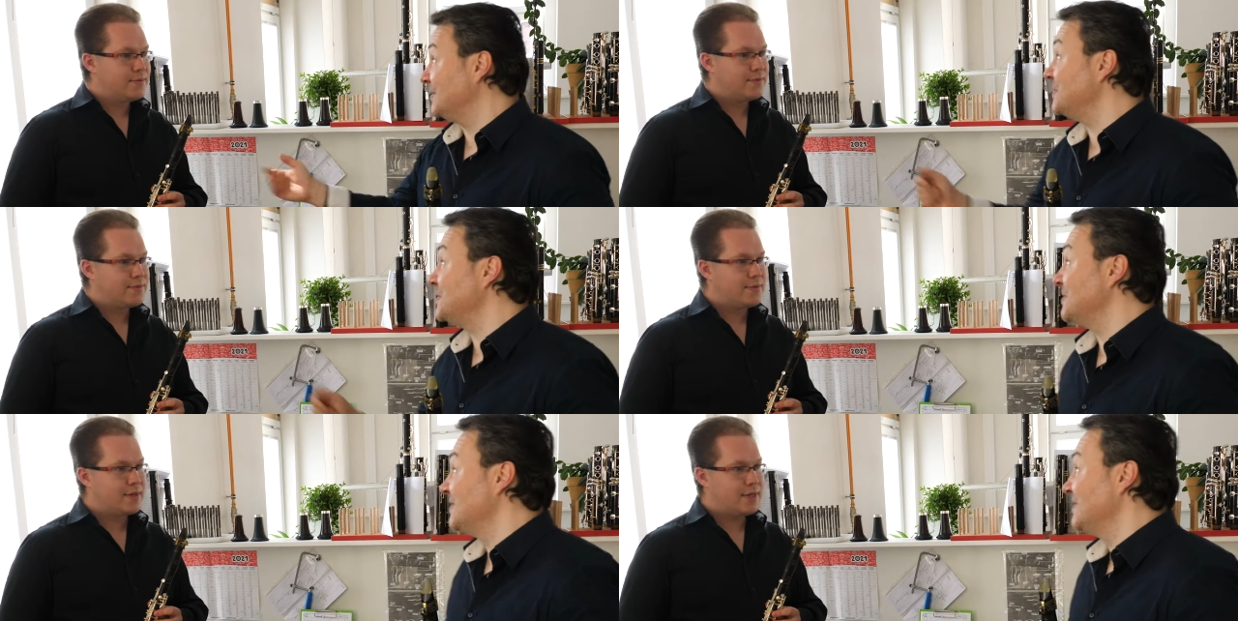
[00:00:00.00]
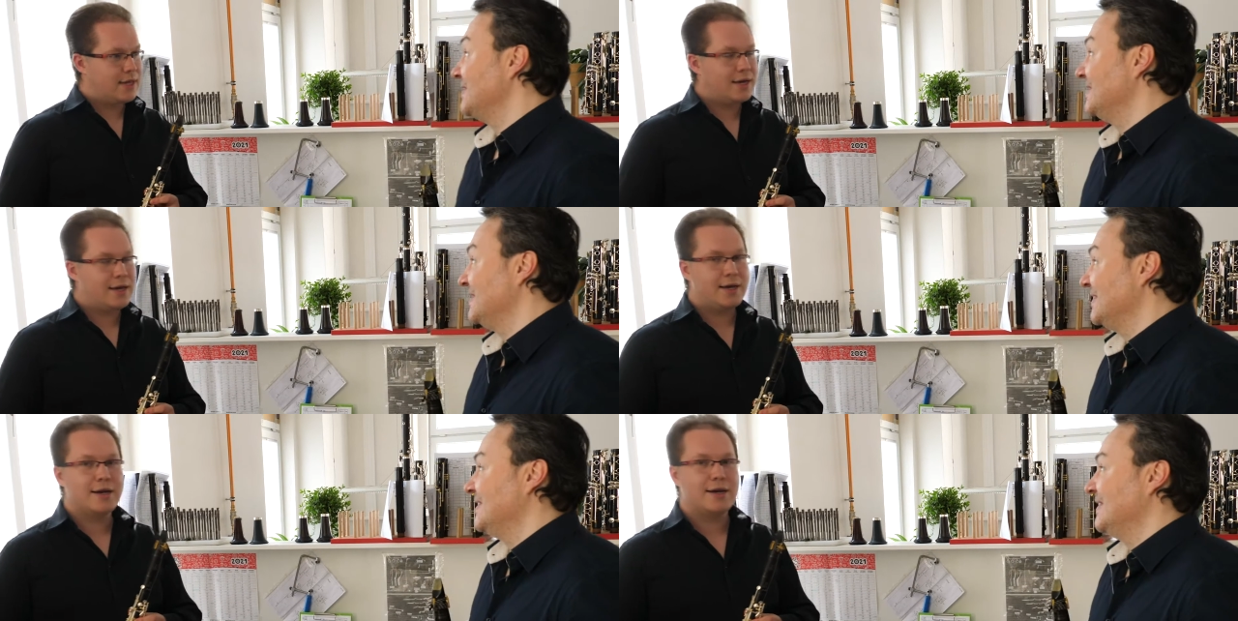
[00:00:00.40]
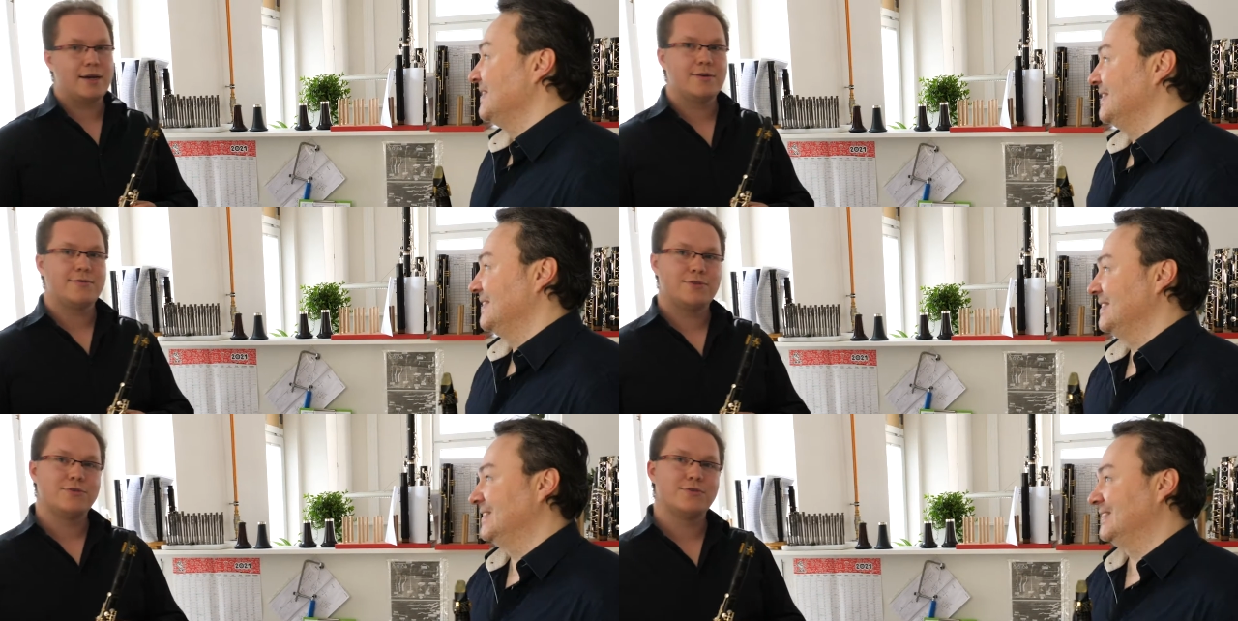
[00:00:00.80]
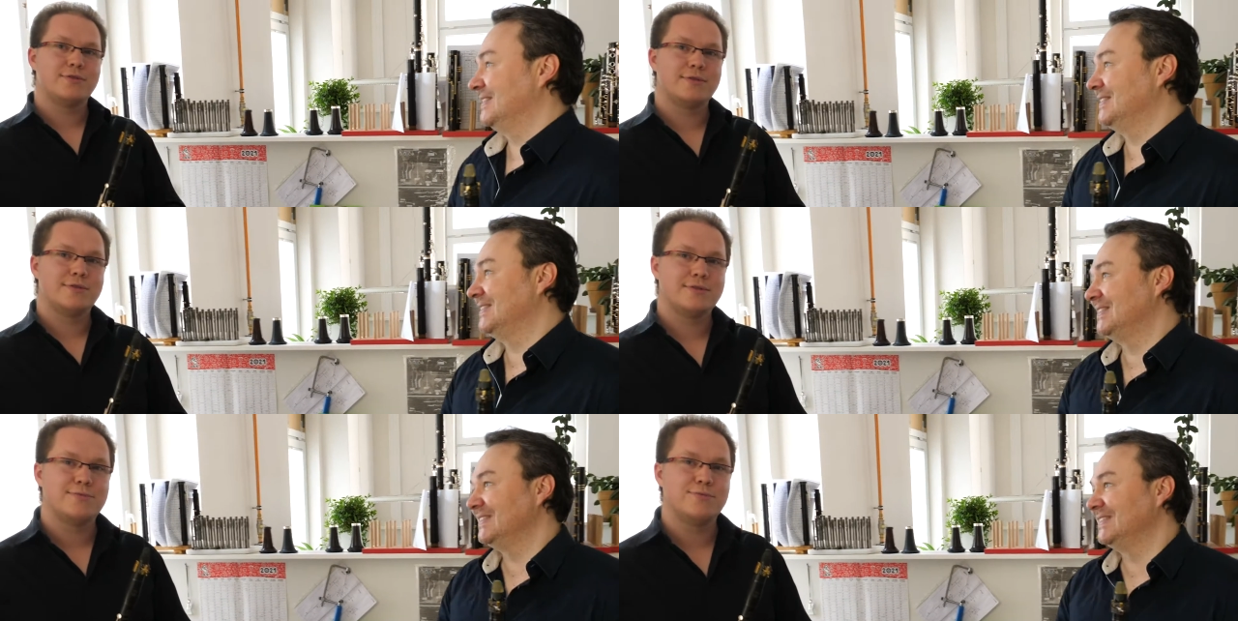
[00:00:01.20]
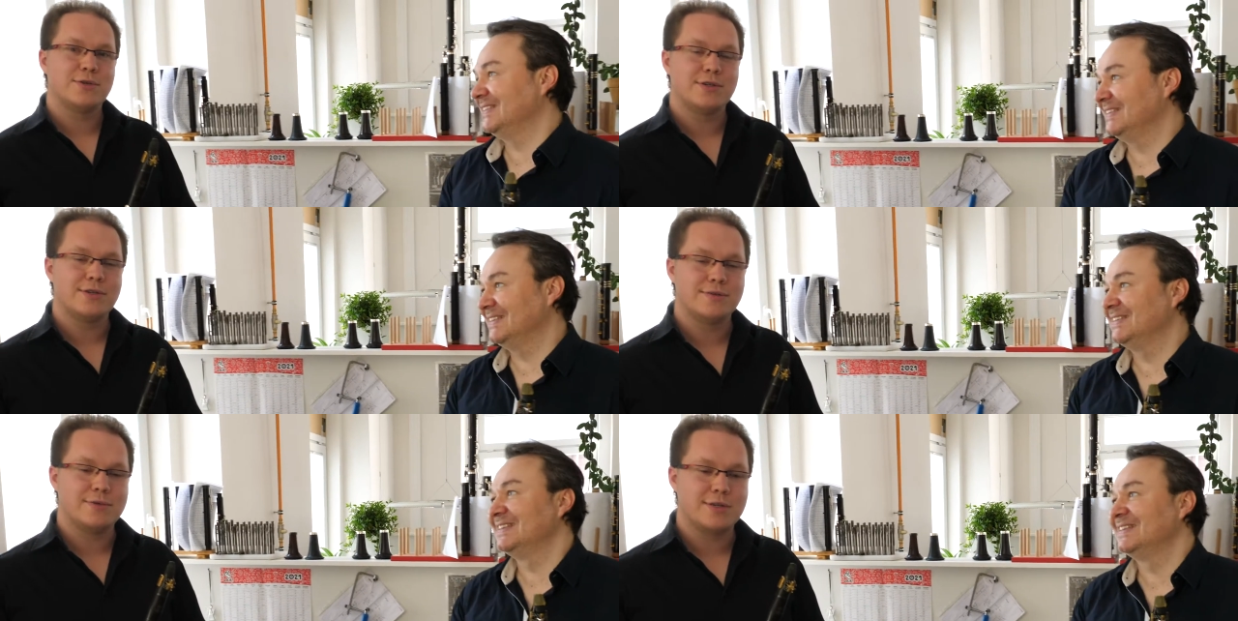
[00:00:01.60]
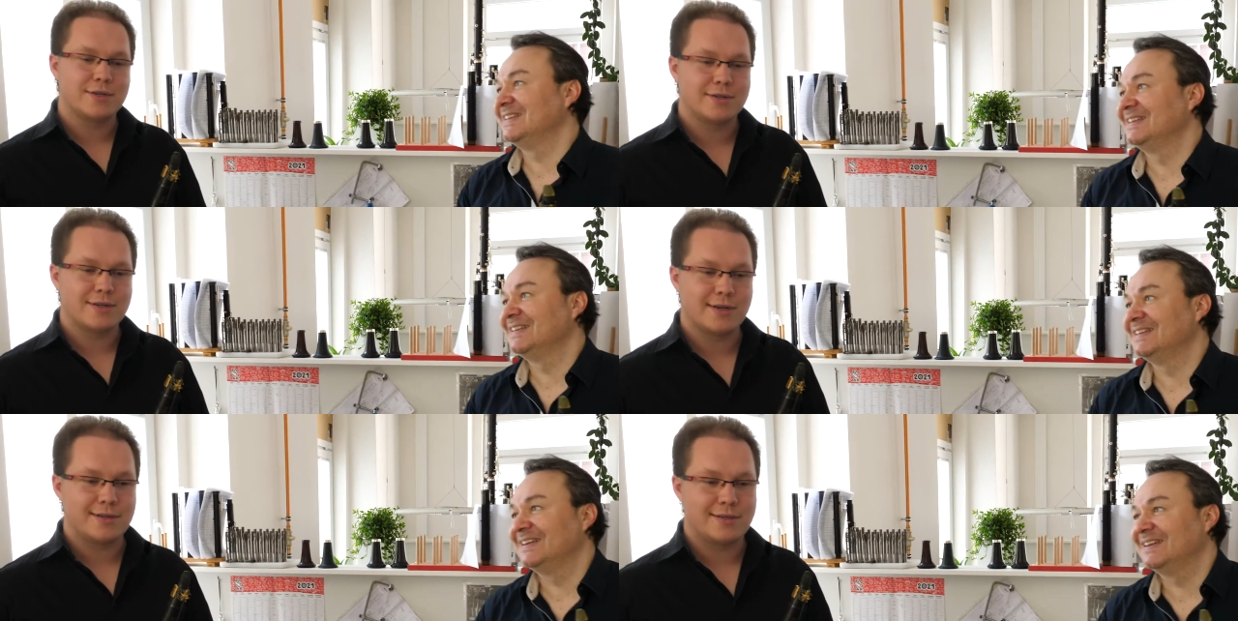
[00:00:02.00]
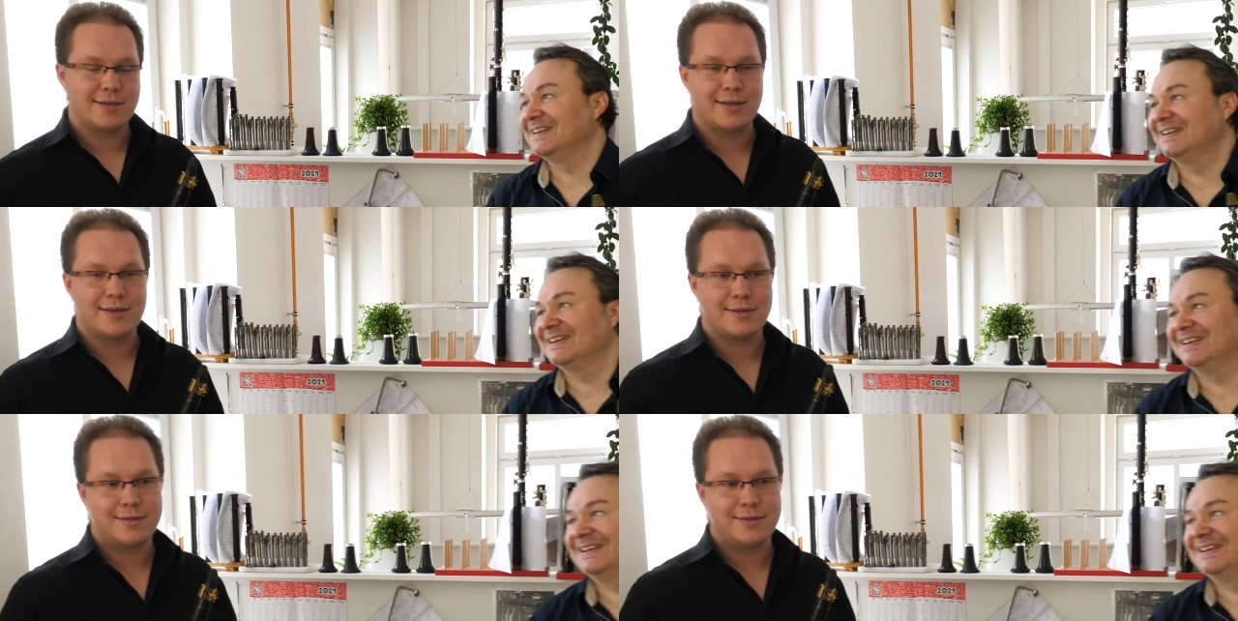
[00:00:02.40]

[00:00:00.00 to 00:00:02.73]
Speaker 1: no? Yeah, I have chosen this model because I think